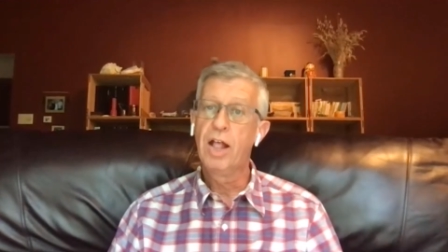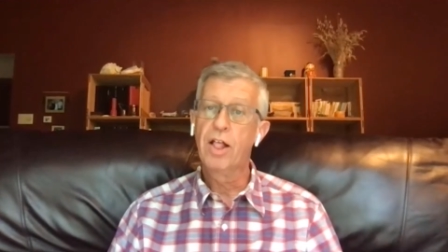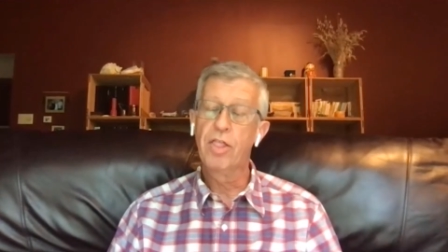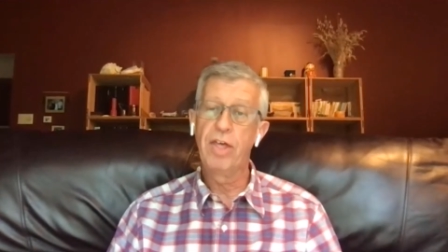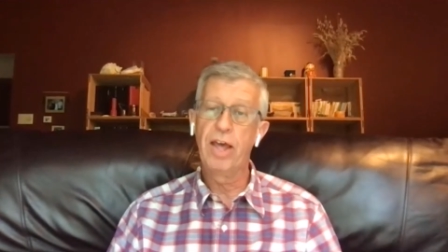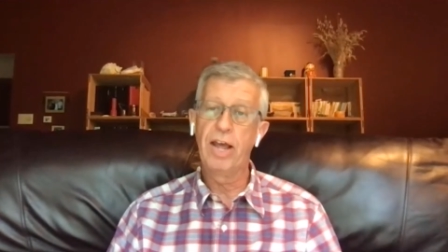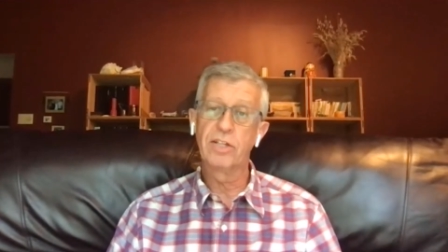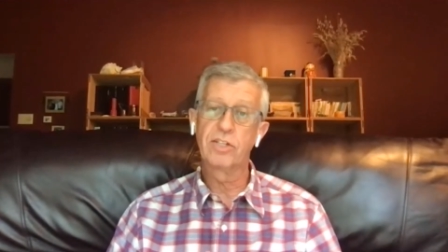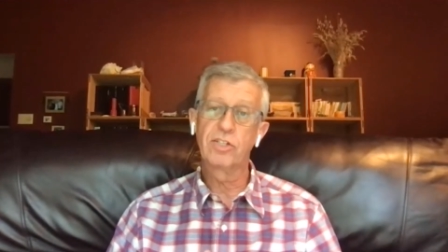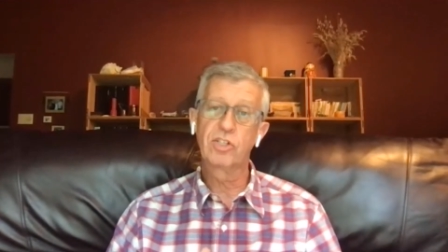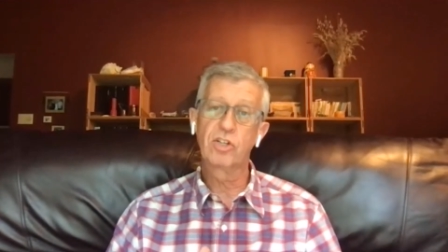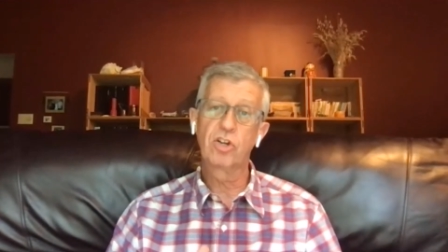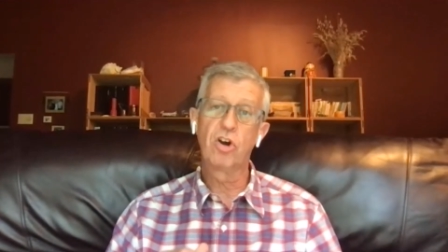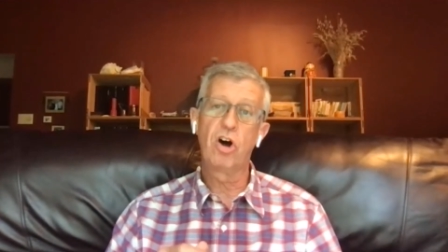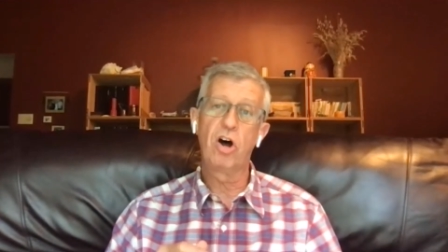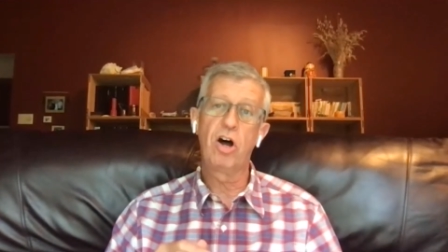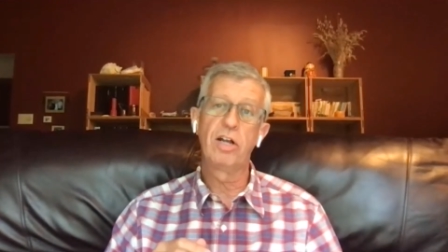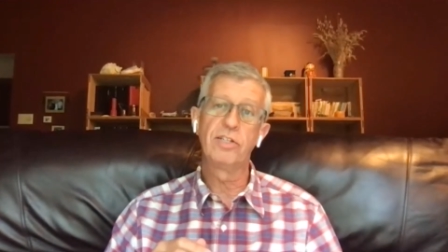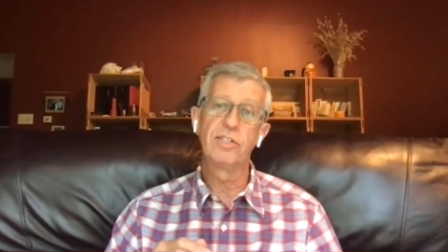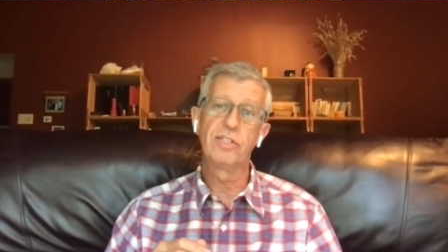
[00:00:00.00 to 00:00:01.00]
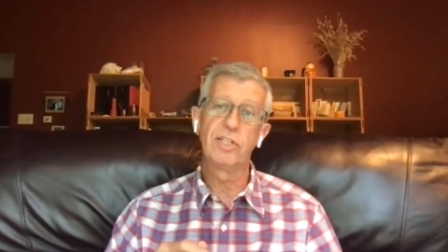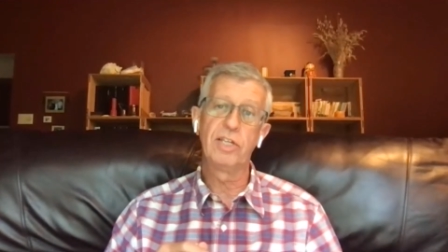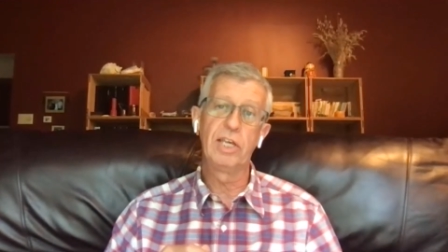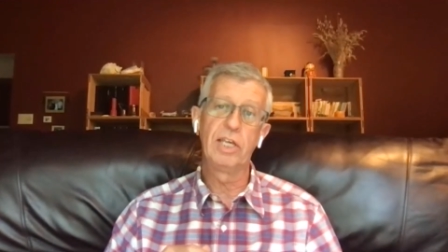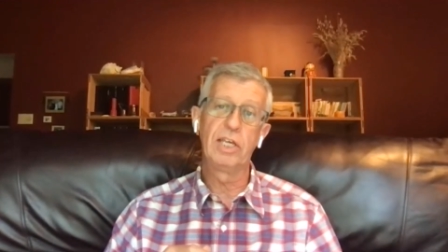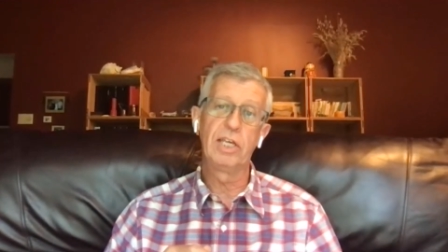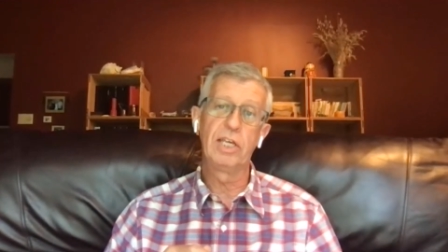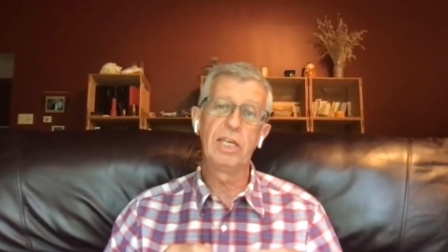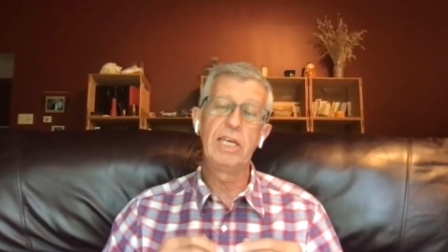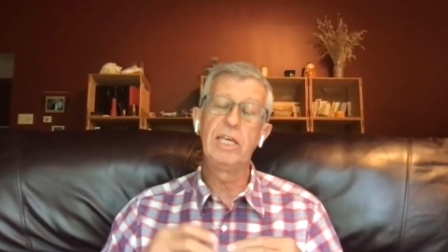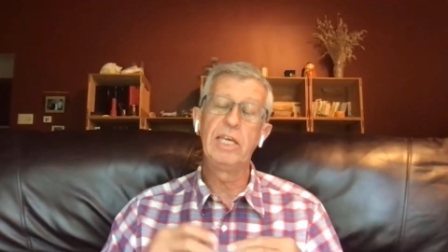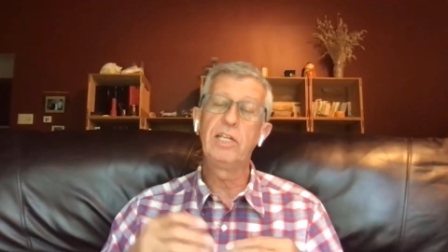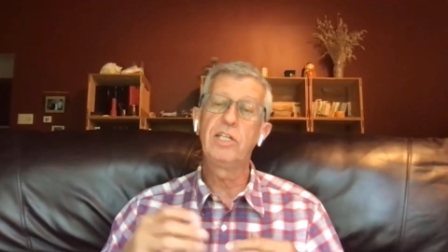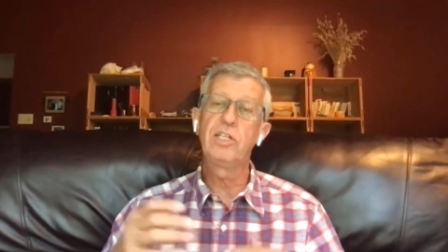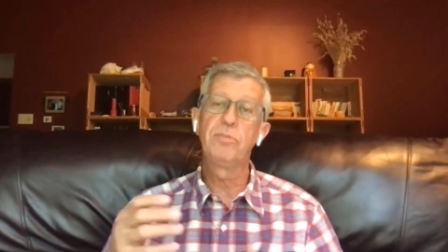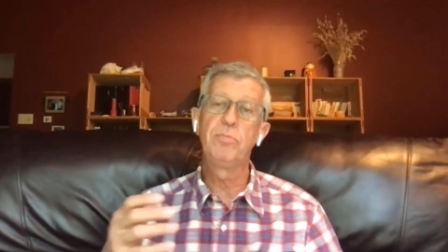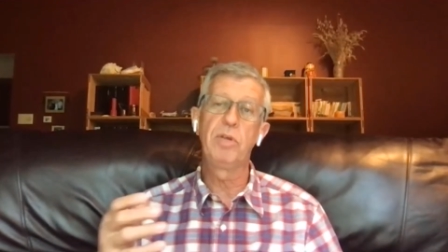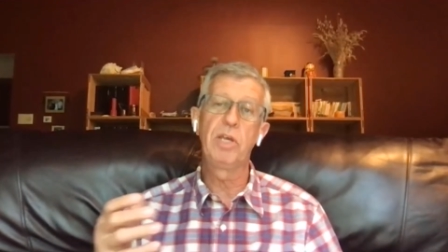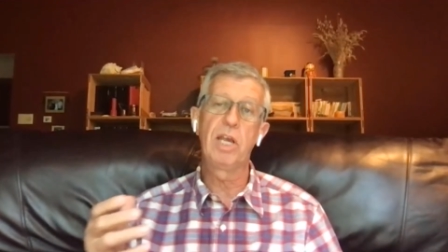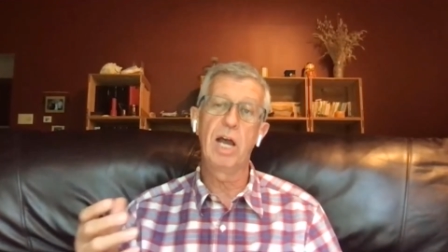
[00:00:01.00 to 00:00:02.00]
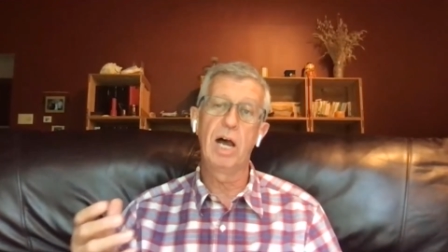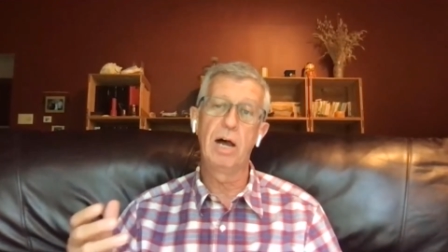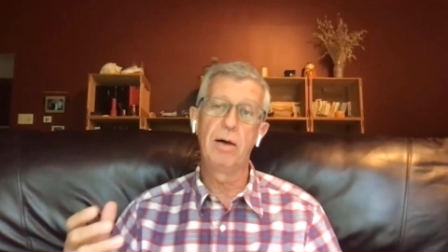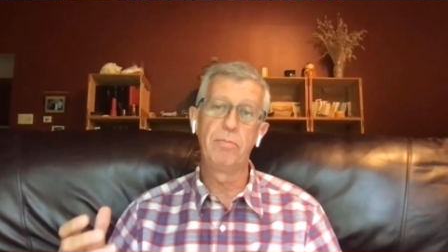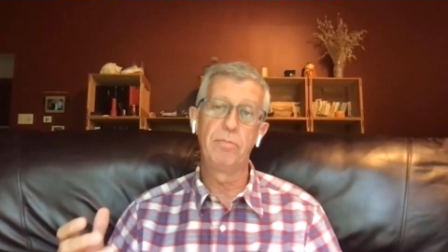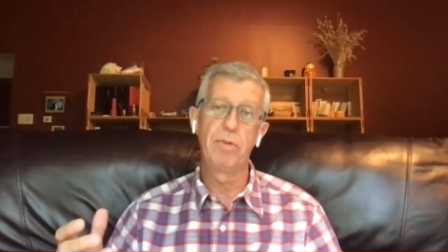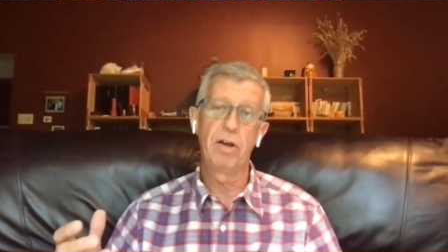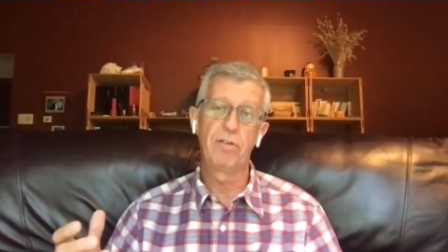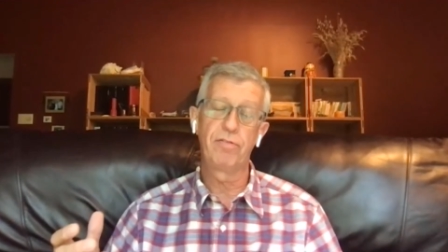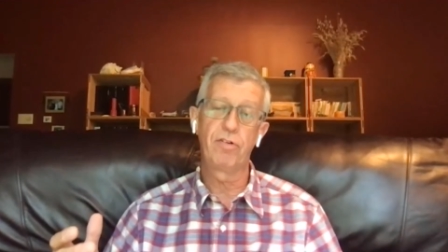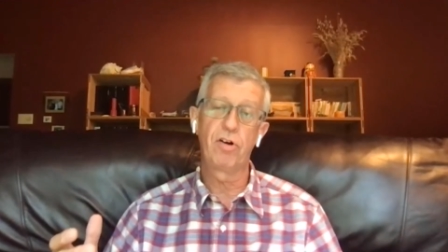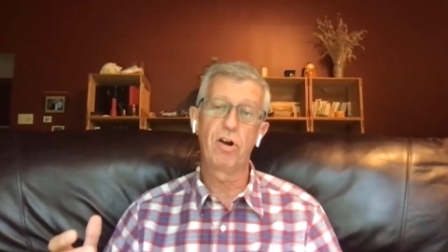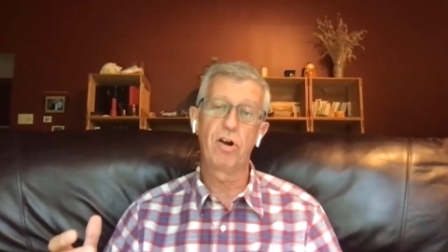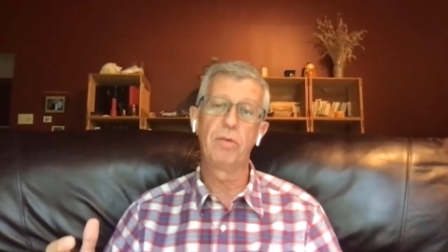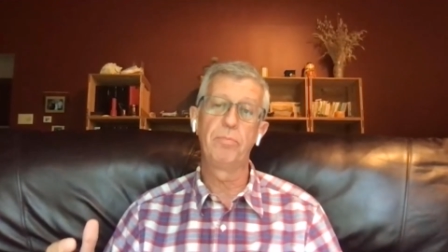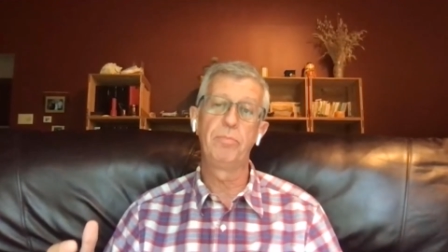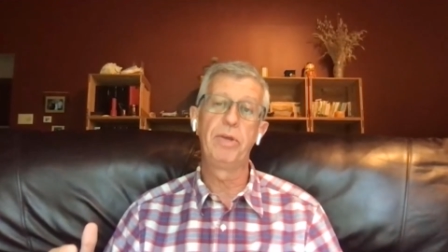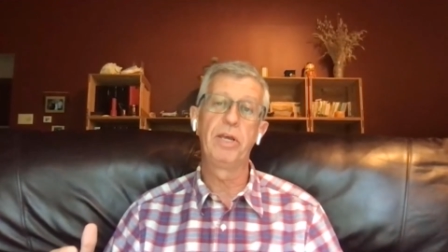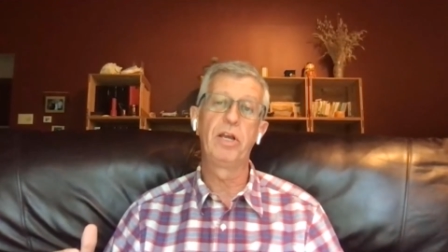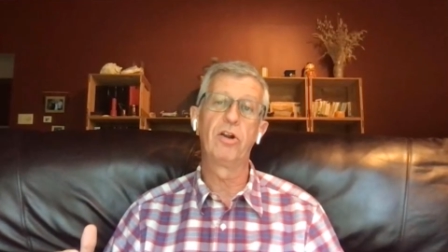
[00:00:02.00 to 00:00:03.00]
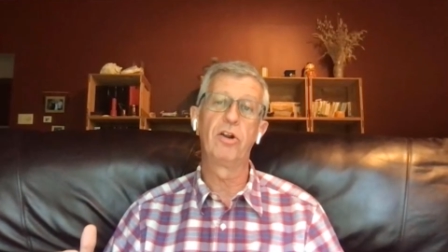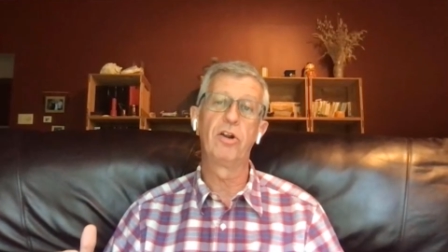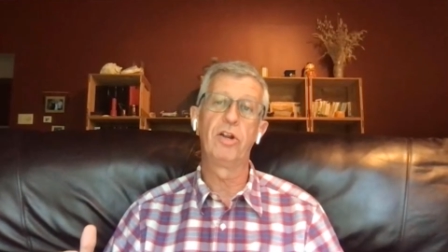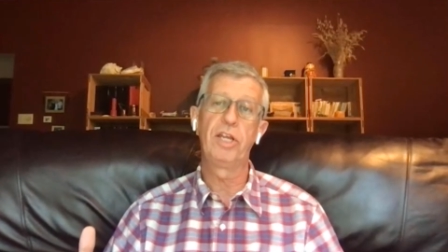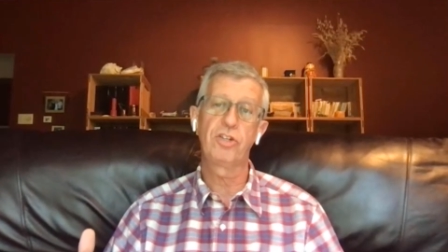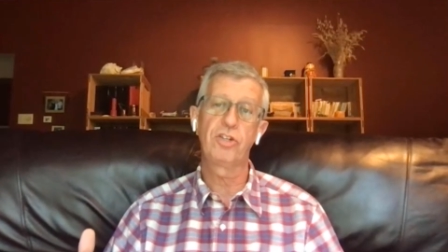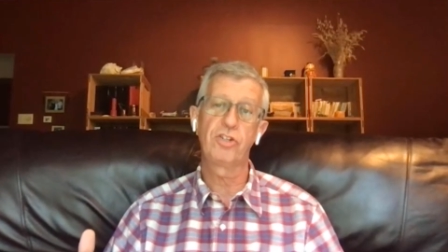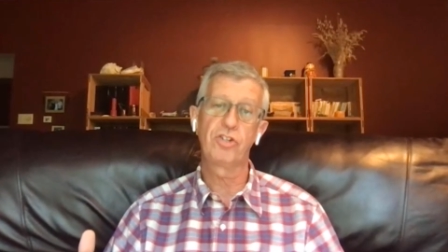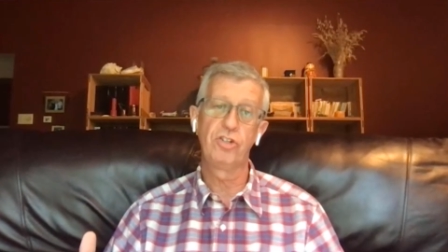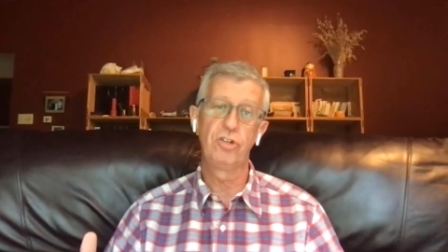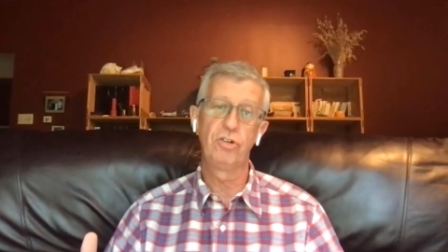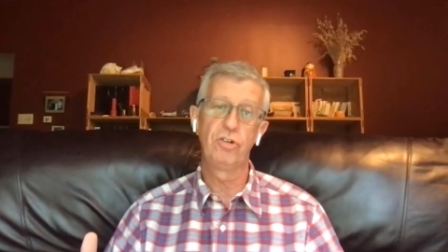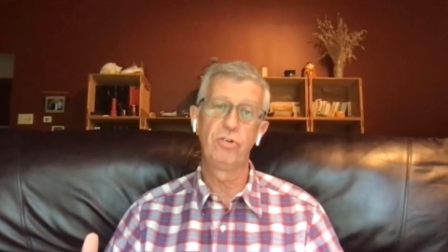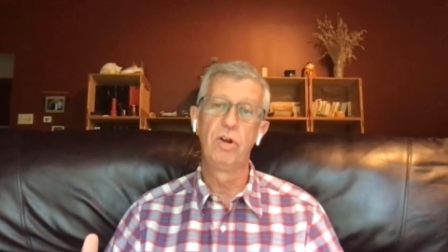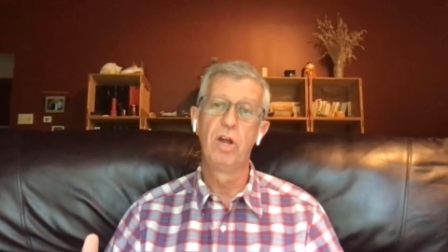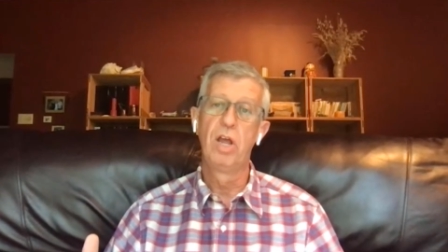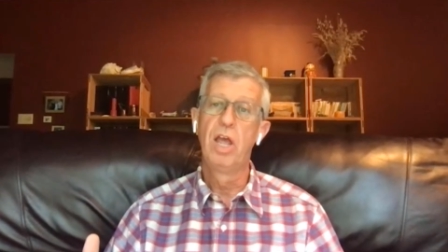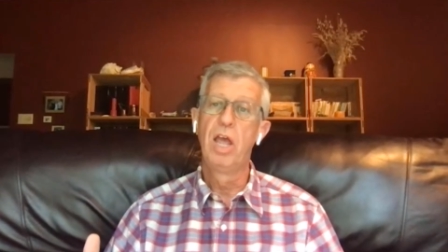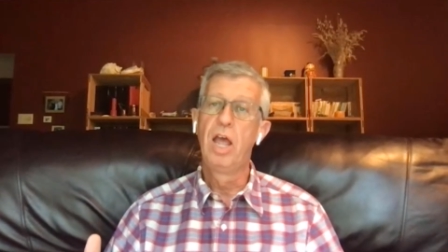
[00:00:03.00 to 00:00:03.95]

that's causing heat to become a far bigger issue